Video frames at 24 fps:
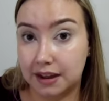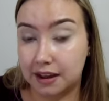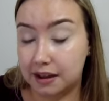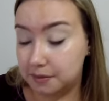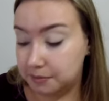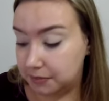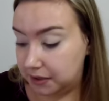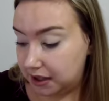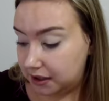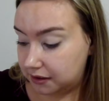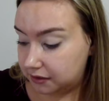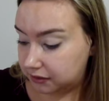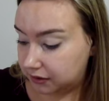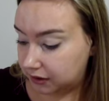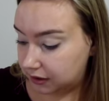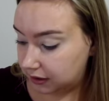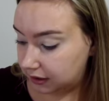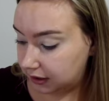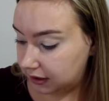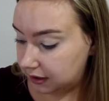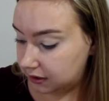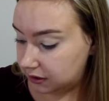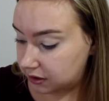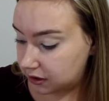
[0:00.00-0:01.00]
yeah, so
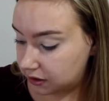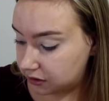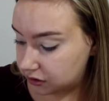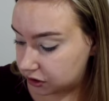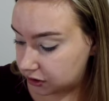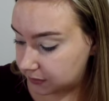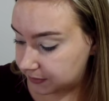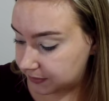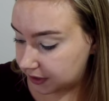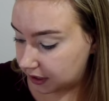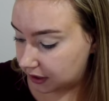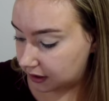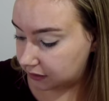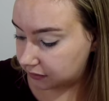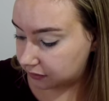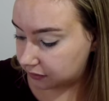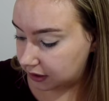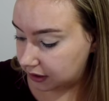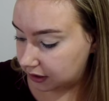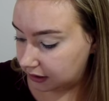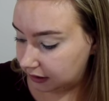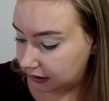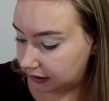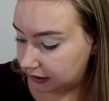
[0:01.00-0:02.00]
internships aren't
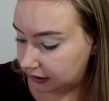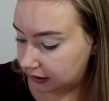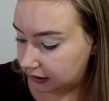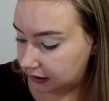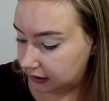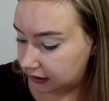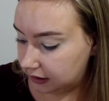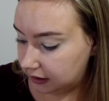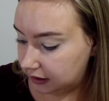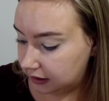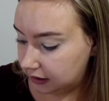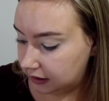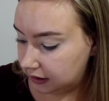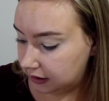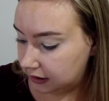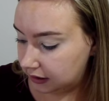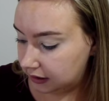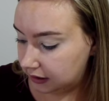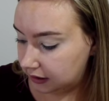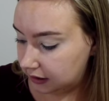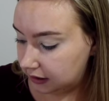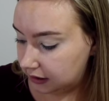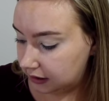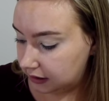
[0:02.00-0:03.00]
really
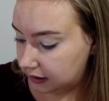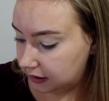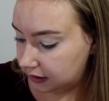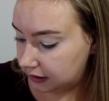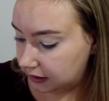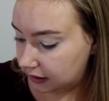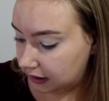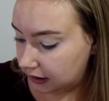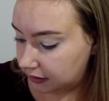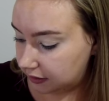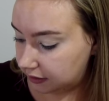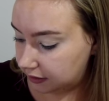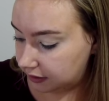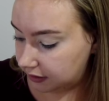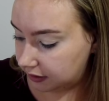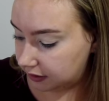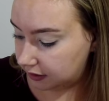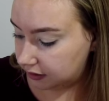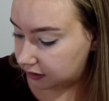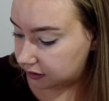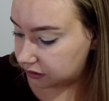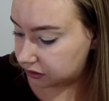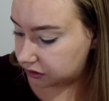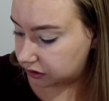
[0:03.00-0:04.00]
a thing in
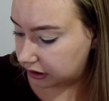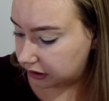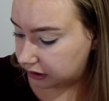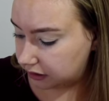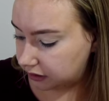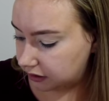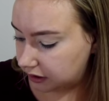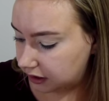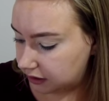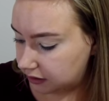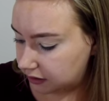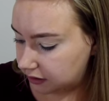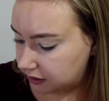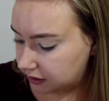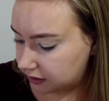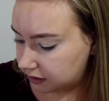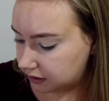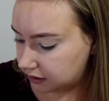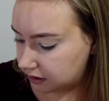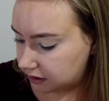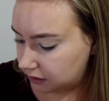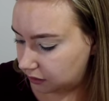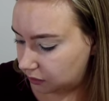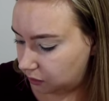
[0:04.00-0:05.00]
Australia. I know that's
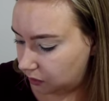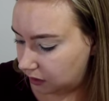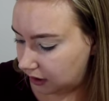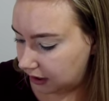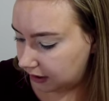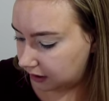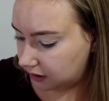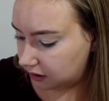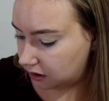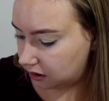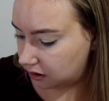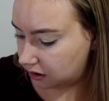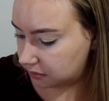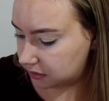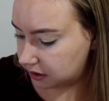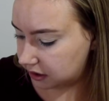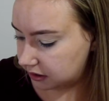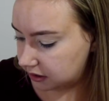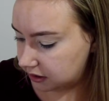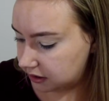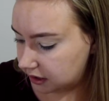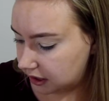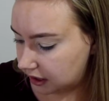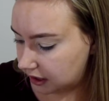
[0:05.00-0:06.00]
quite common
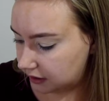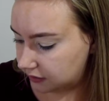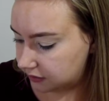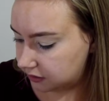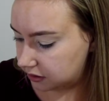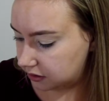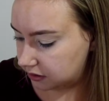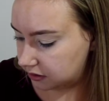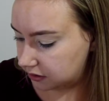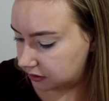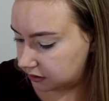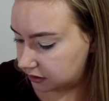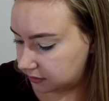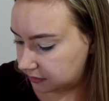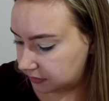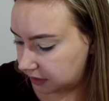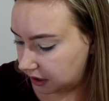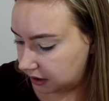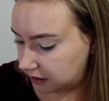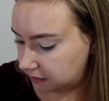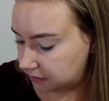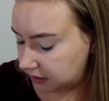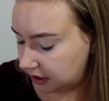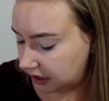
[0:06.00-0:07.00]
to have to do some
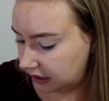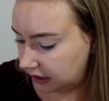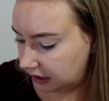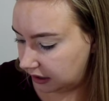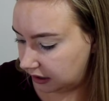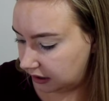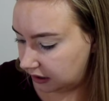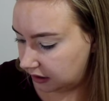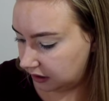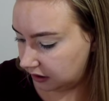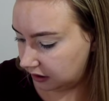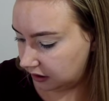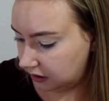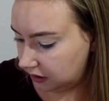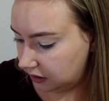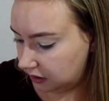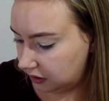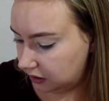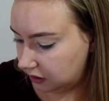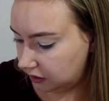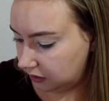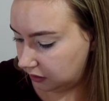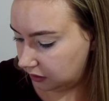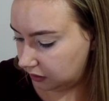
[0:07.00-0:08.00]
unpaid
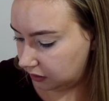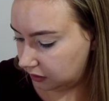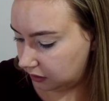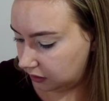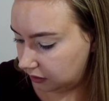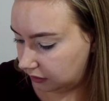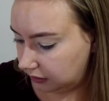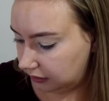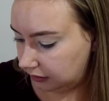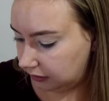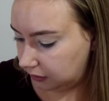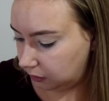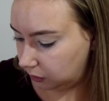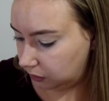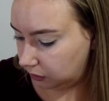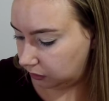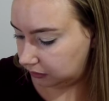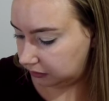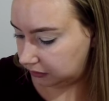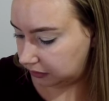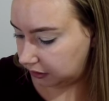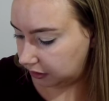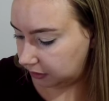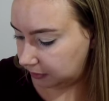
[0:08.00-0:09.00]
or
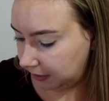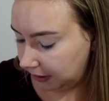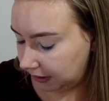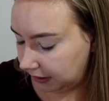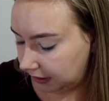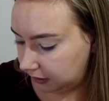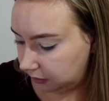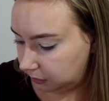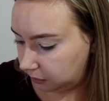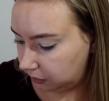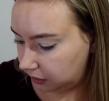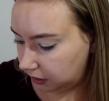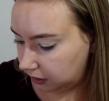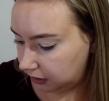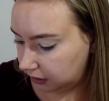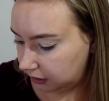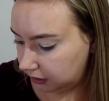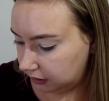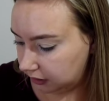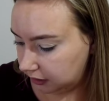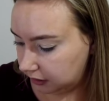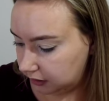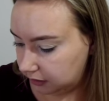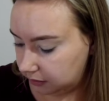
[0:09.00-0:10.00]
low paid work
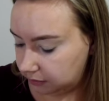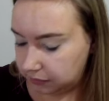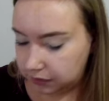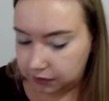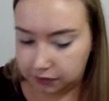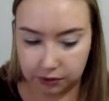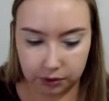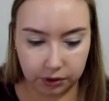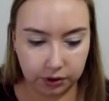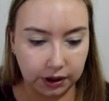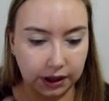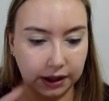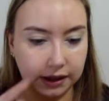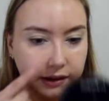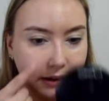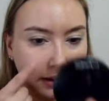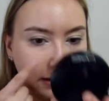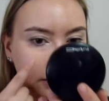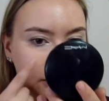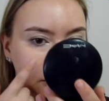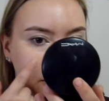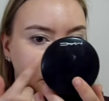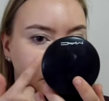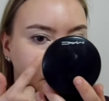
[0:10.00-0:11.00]
before getting
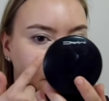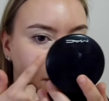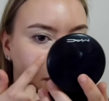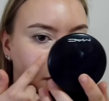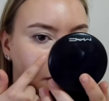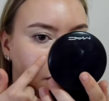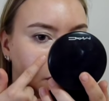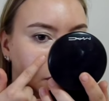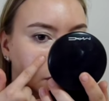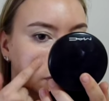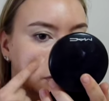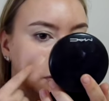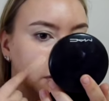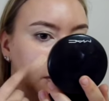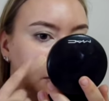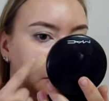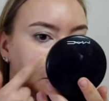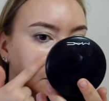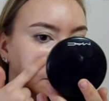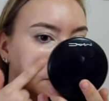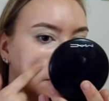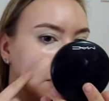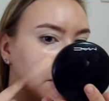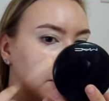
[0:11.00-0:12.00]
into the workforce in
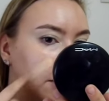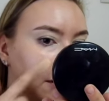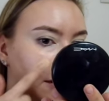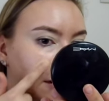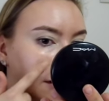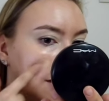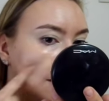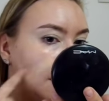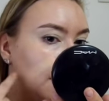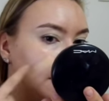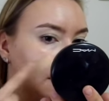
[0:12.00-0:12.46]
America,